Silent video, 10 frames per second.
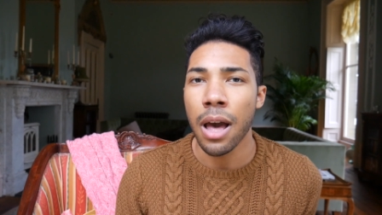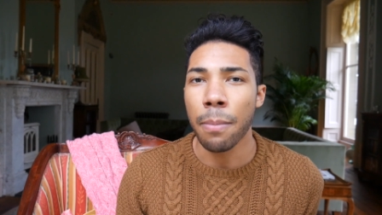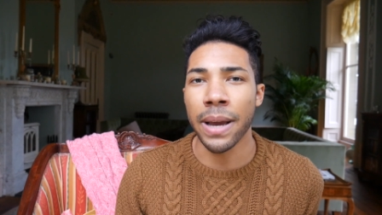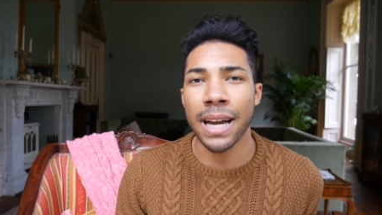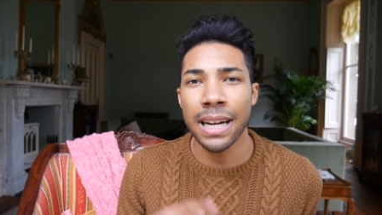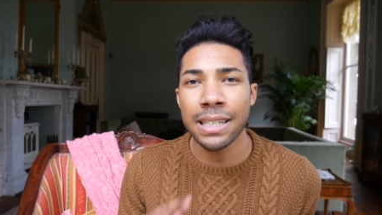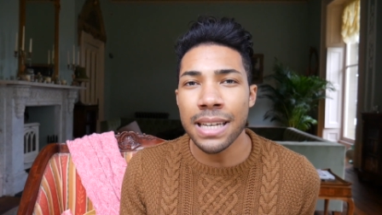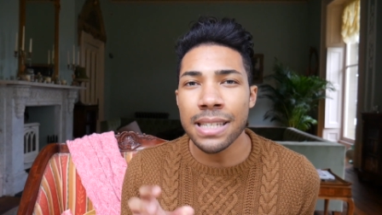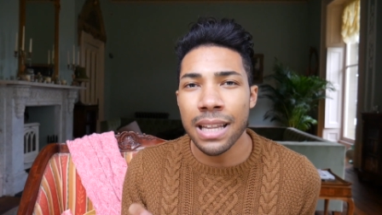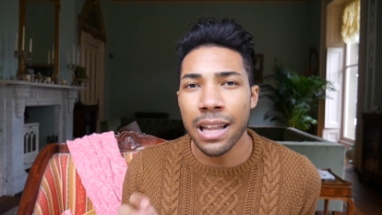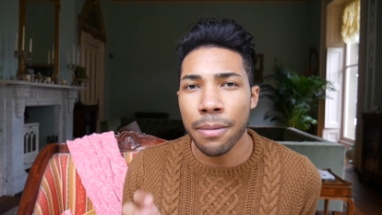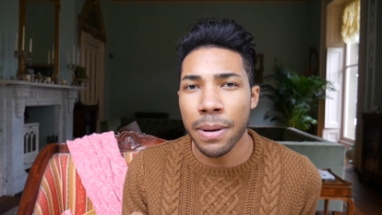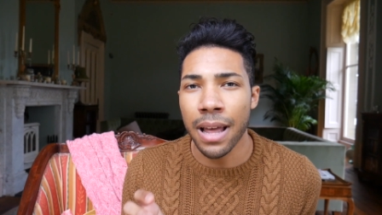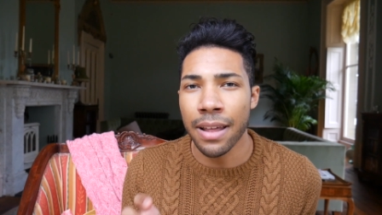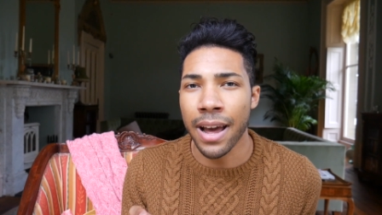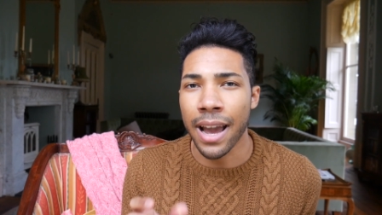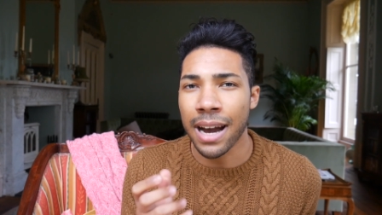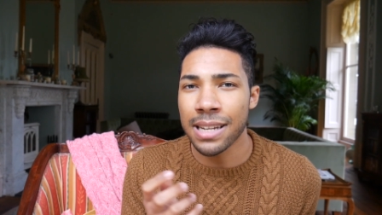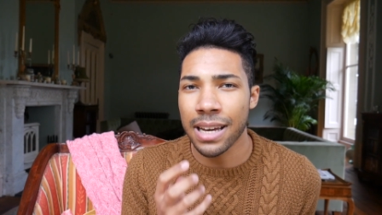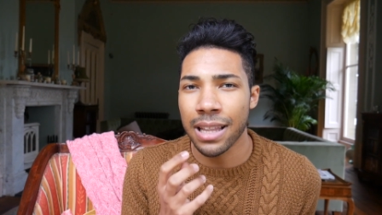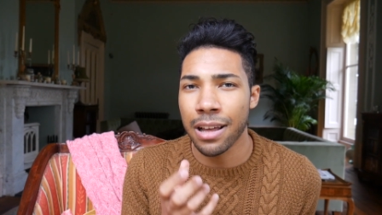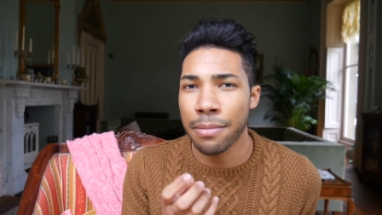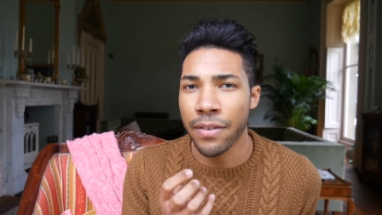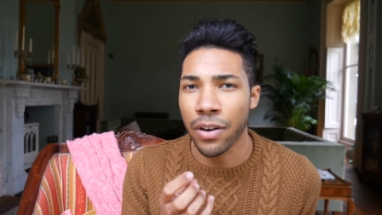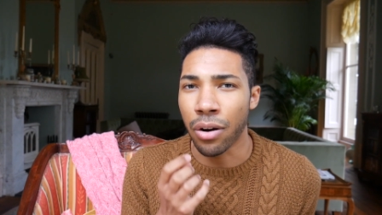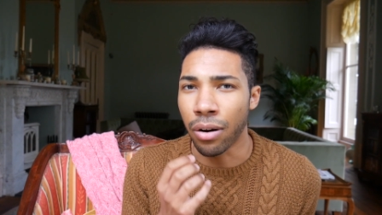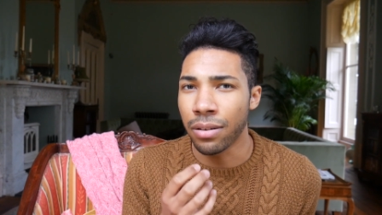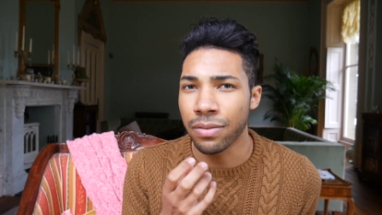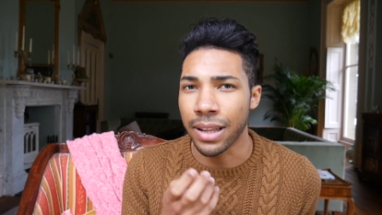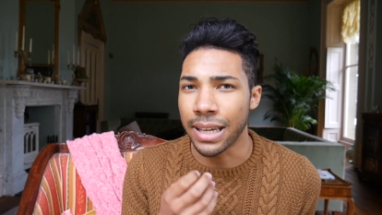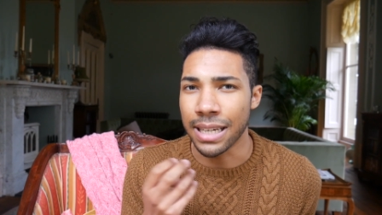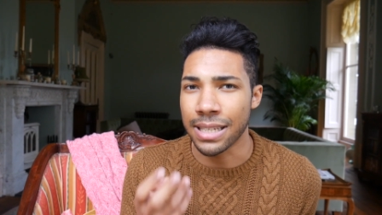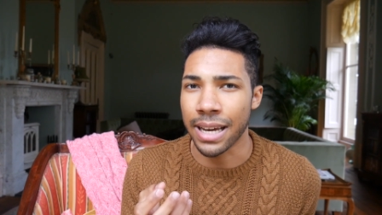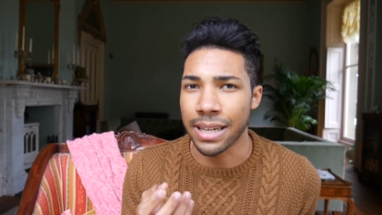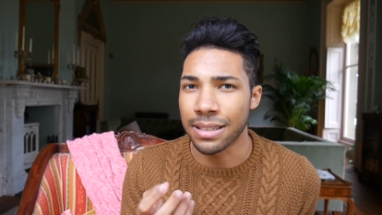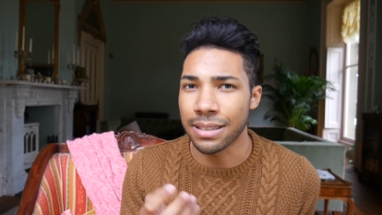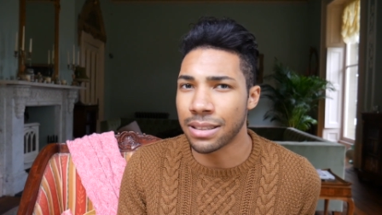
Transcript: But it kind of tastes a little bit like that. It has like a little bit of a cornflakey taste.